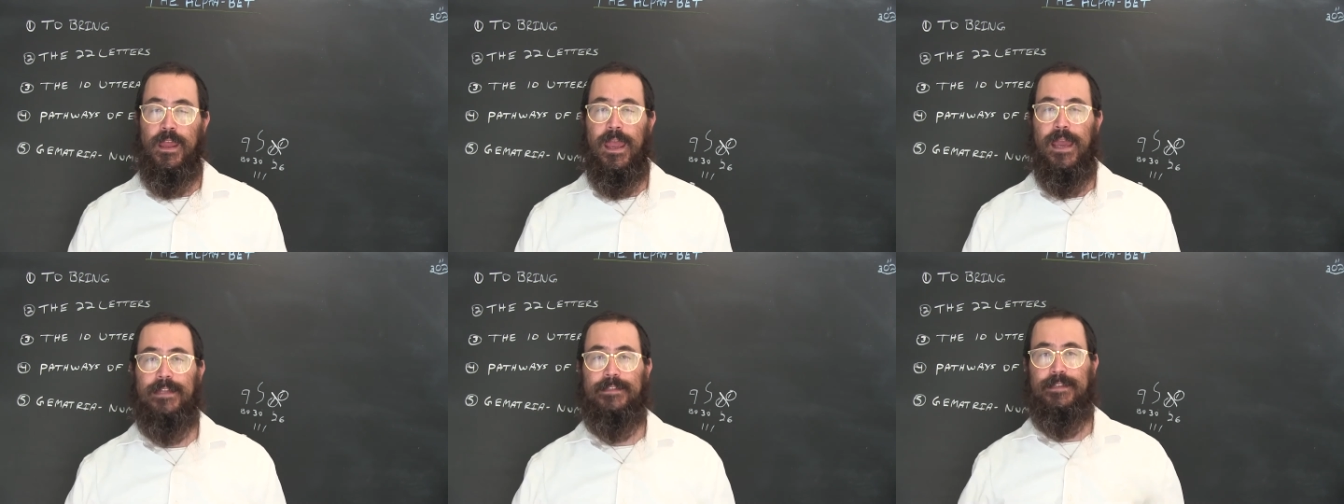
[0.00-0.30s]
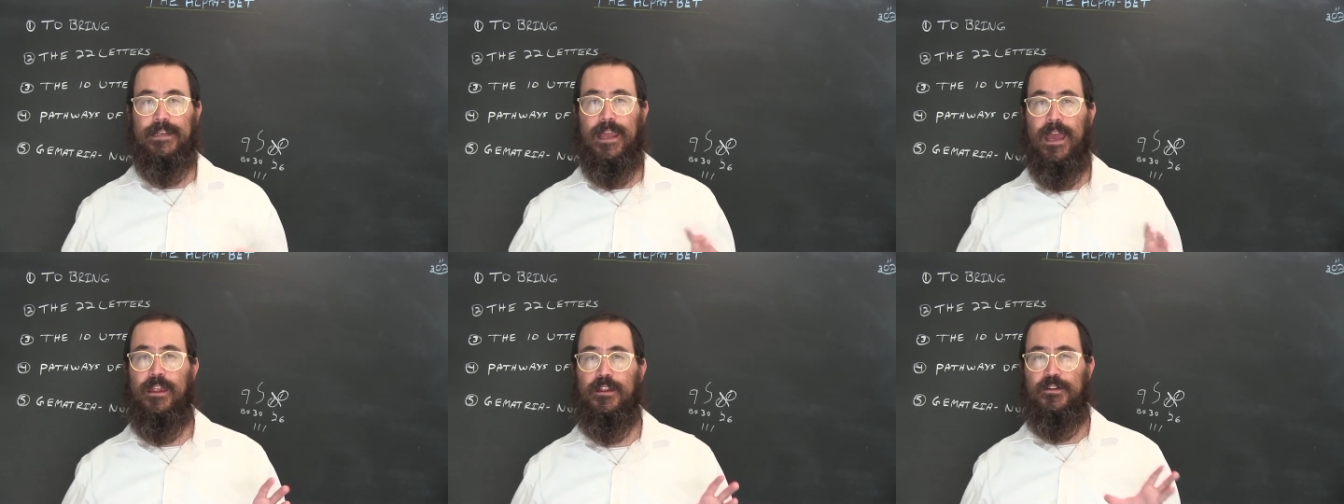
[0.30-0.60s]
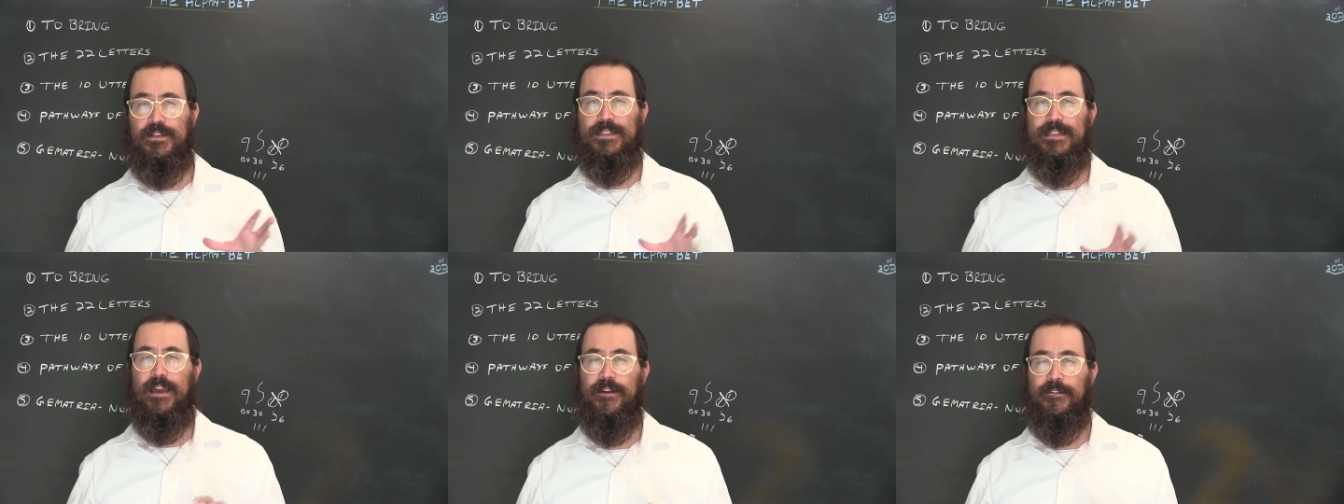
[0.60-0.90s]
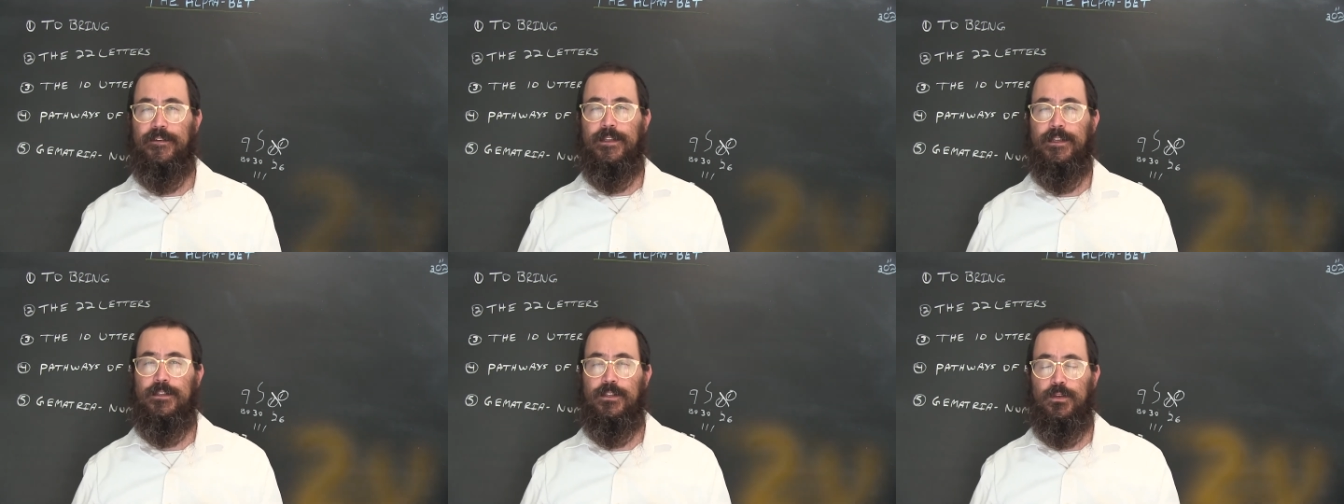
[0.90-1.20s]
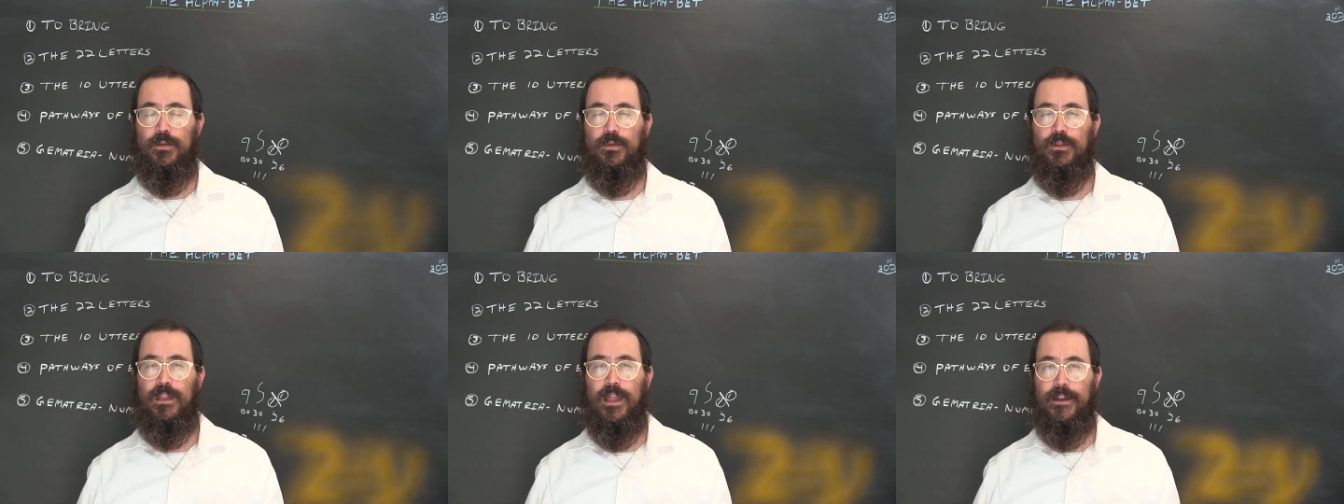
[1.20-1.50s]
and together
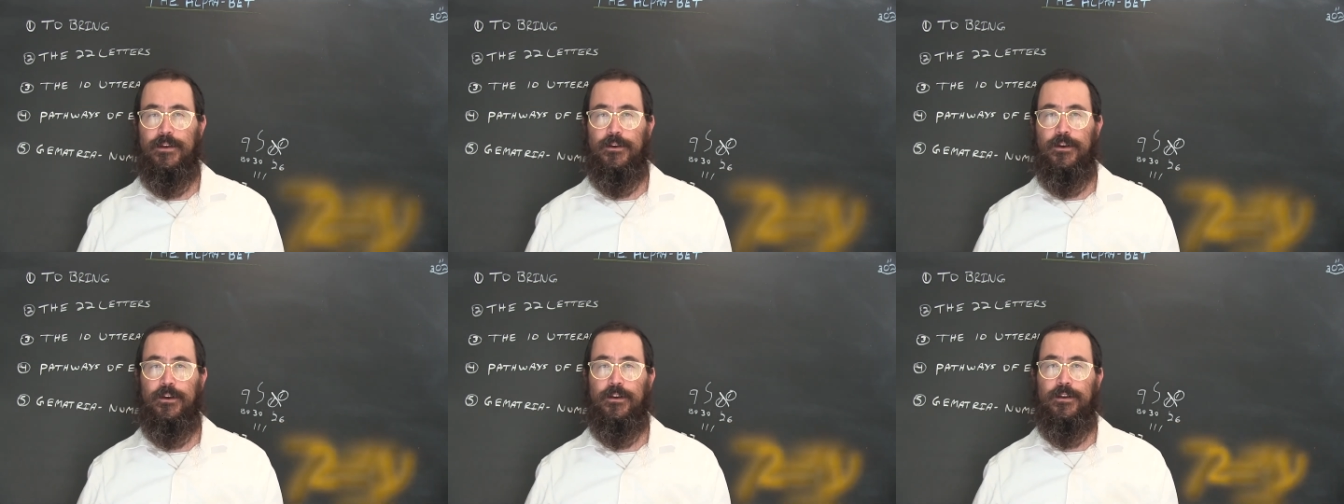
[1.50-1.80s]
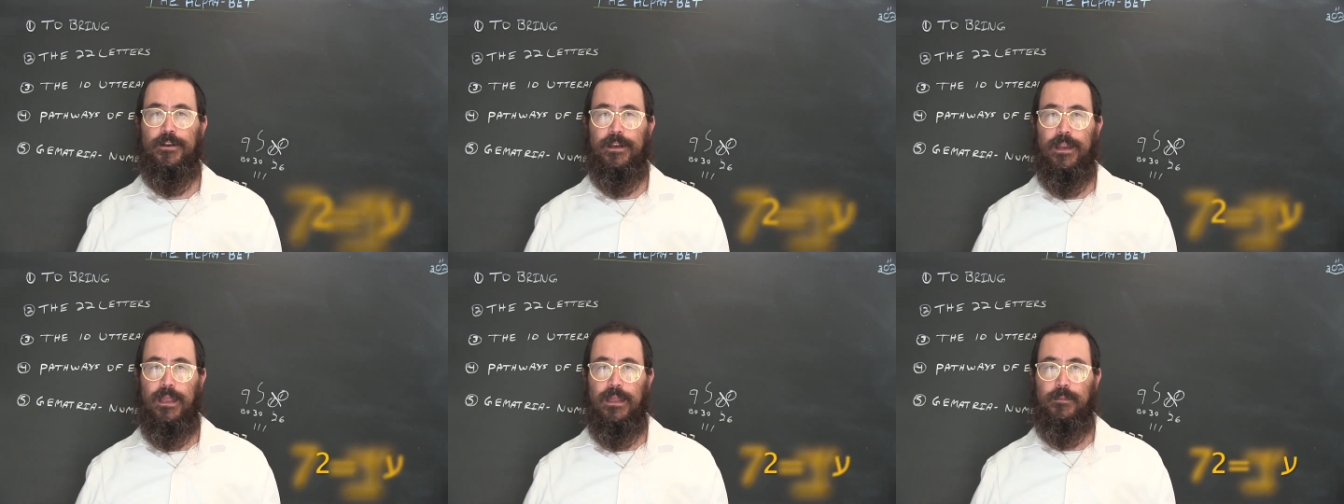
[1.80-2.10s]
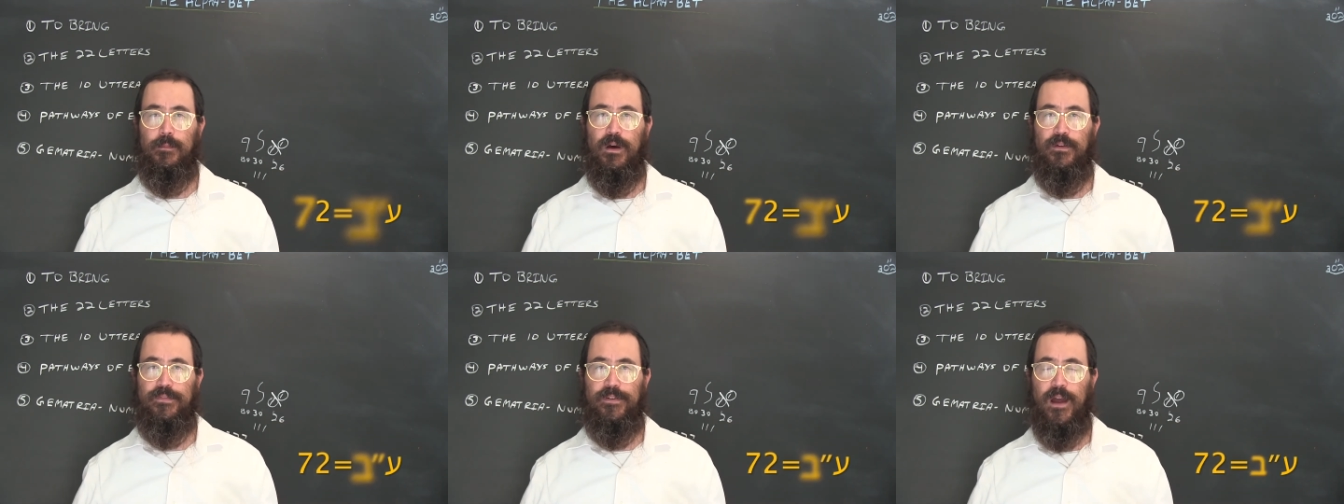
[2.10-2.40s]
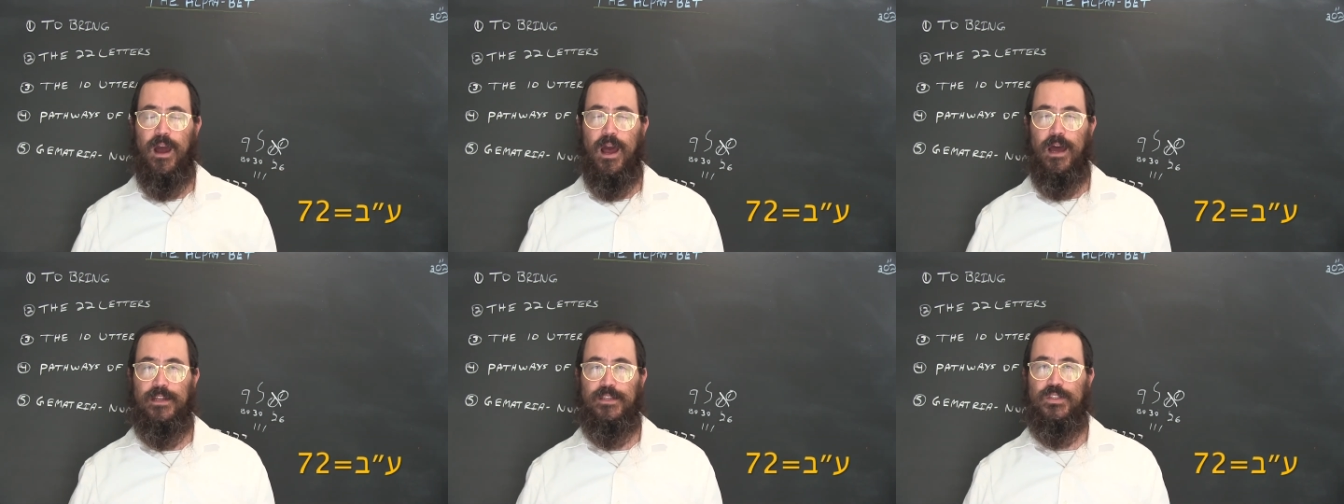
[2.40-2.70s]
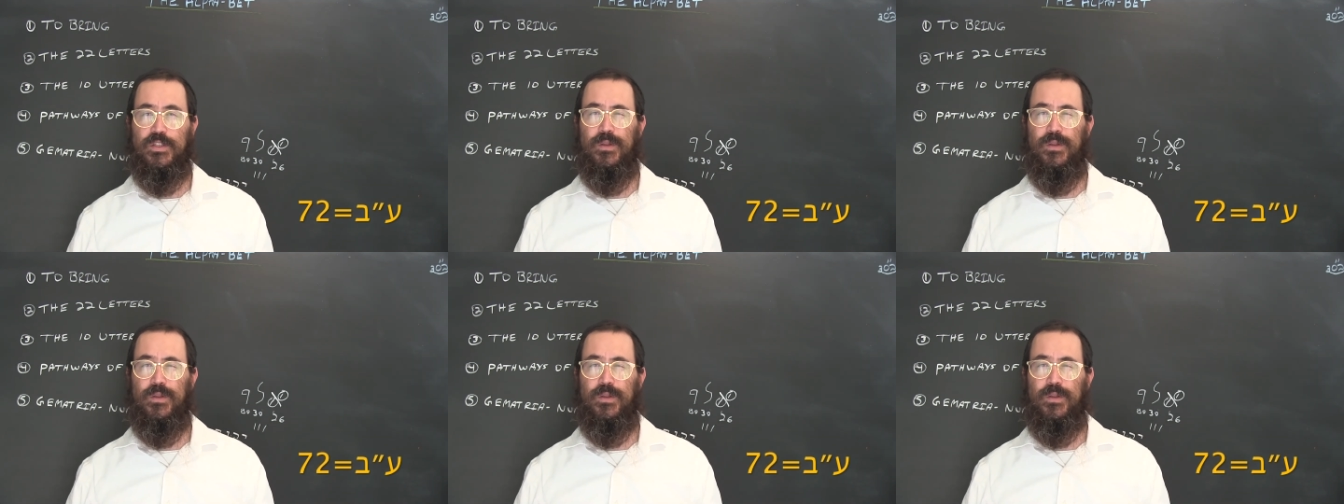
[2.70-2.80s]
72 letter name of God.